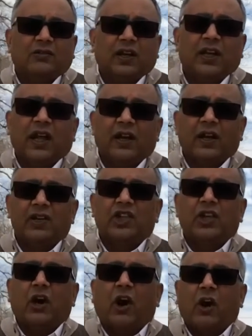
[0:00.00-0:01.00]
in
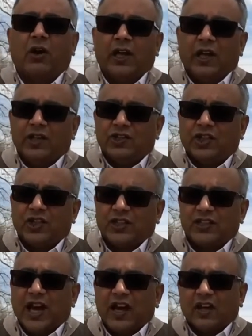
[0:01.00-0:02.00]
energy haulage
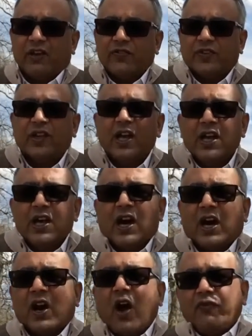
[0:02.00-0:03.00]
tariffs
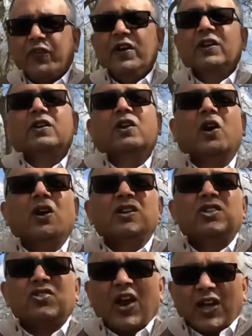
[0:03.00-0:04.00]
are often
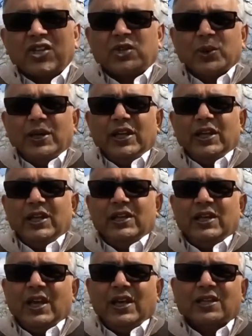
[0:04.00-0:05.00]
contractually
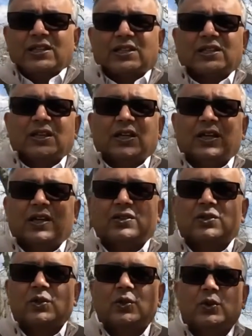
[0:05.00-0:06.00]
linked
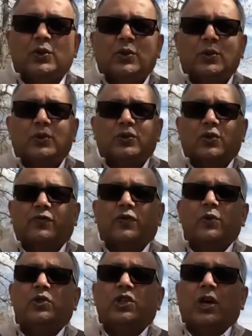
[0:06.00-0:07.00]
to
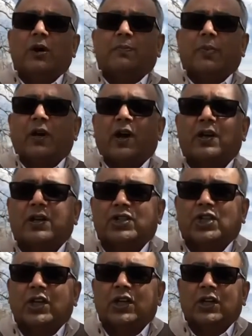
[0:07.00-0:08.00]
future
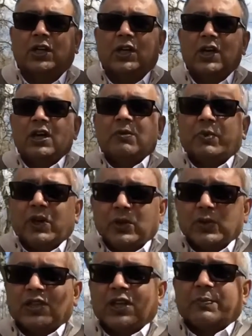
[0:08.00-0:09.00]

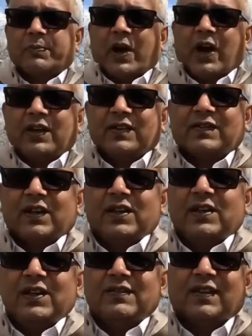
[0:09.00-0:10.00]
producer price
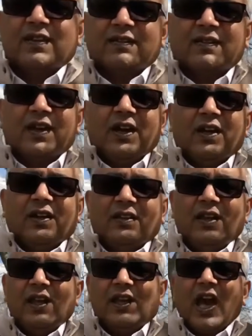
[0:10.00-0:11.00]
indices,
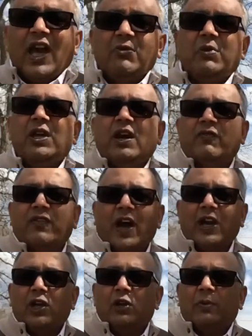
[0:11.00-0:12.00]
they can be a
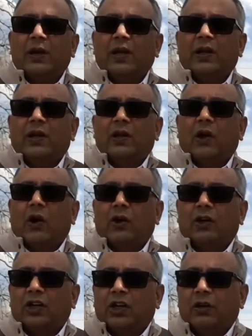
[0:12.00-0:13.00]
valuable
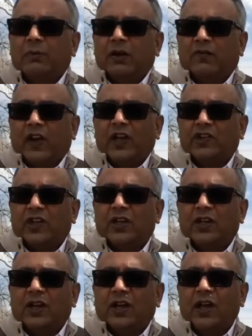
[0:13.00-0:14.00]
long-term
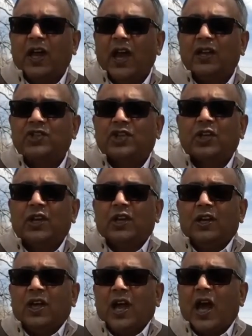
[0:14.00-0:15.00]
inflation hedge.
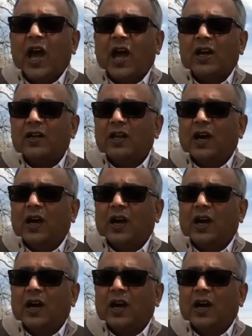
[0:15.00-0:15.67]
And